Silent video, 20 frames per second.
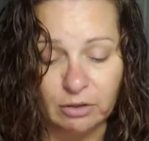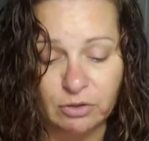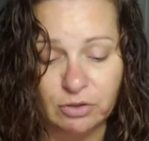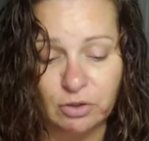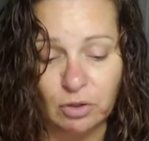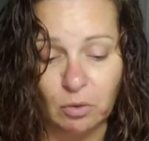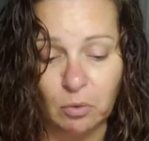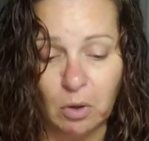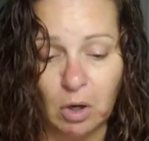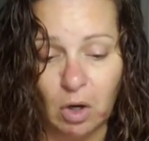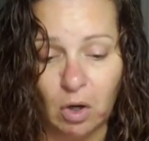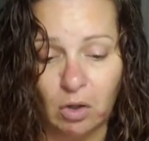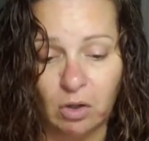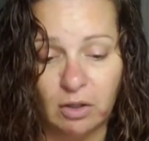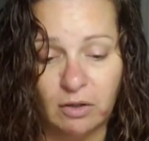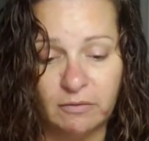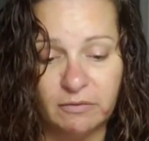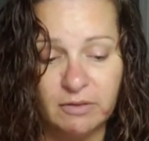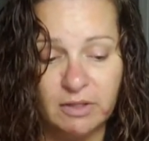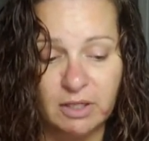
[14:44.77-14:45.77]
So all
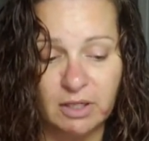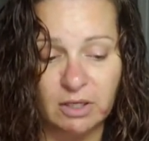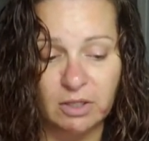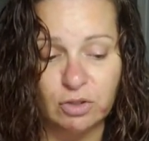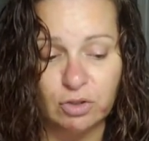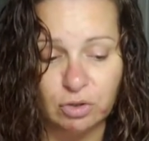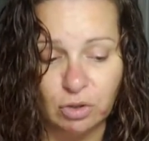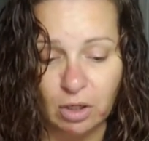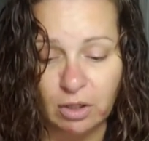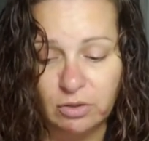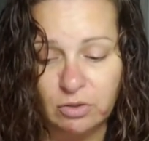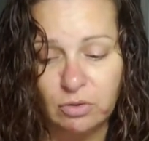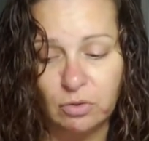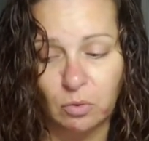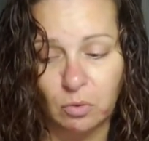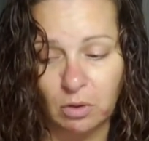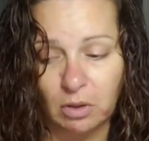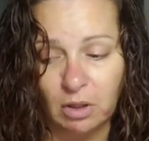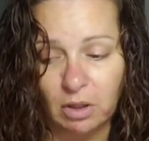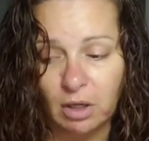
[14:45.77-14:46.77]
of the
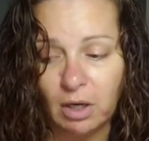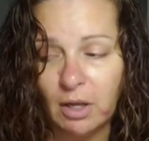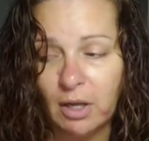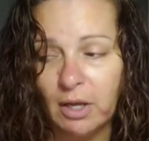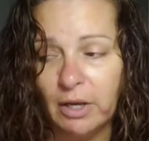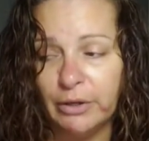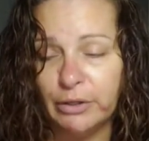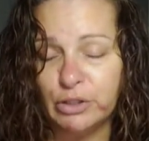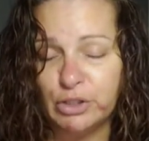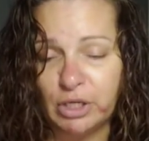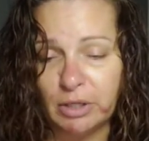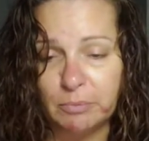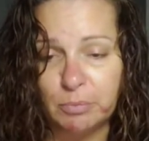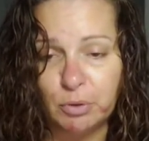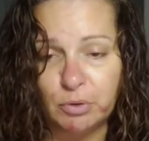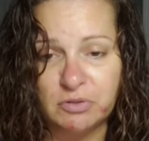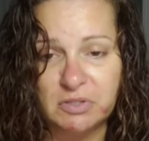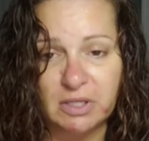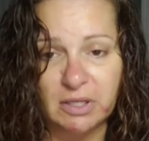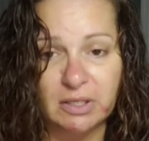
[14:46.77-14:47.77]
drugstore
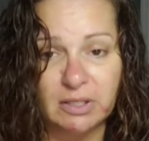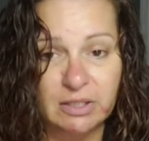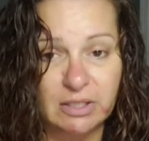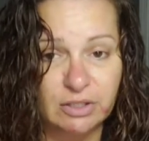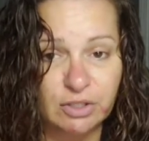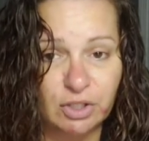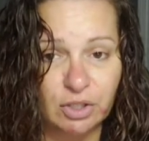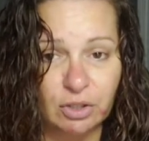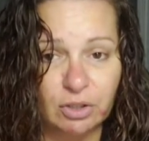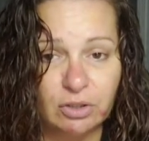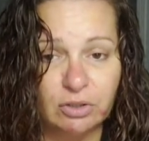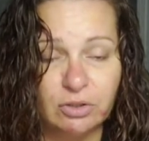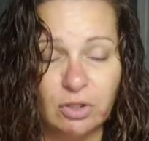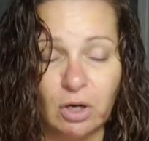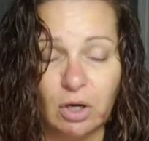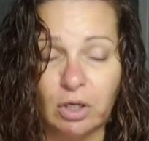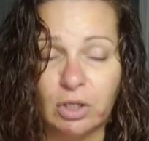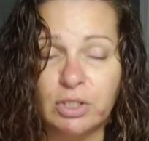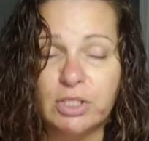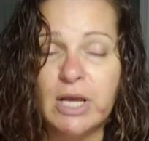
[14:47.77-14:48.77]
shampoos and conditioners
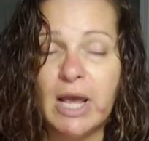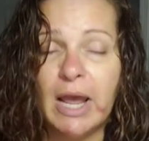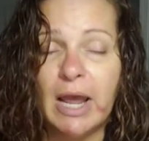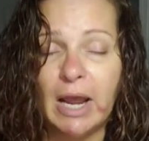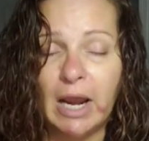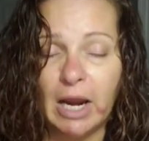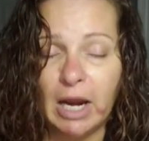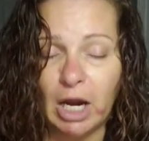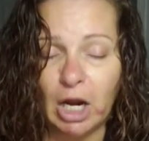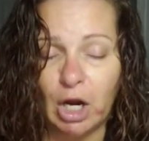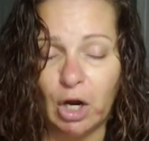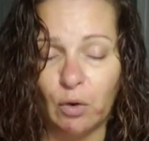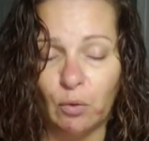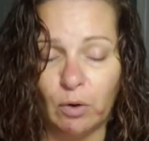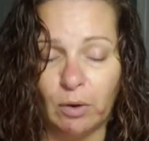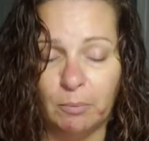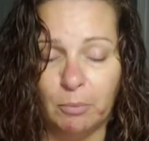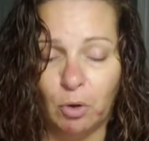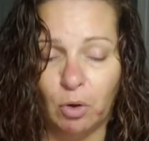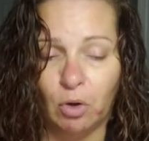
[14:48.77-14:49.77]
are
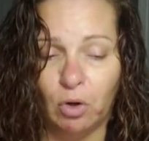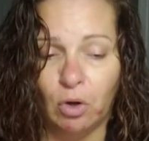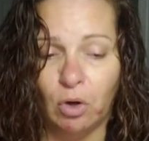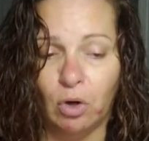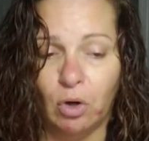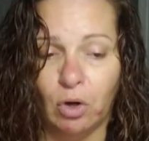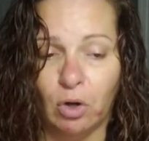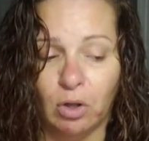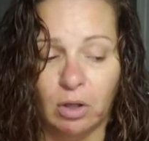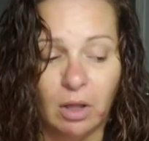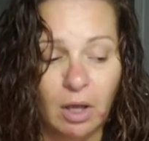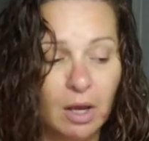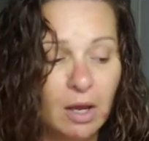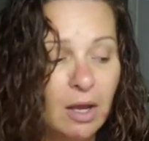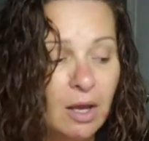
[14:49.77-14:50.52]
terrible.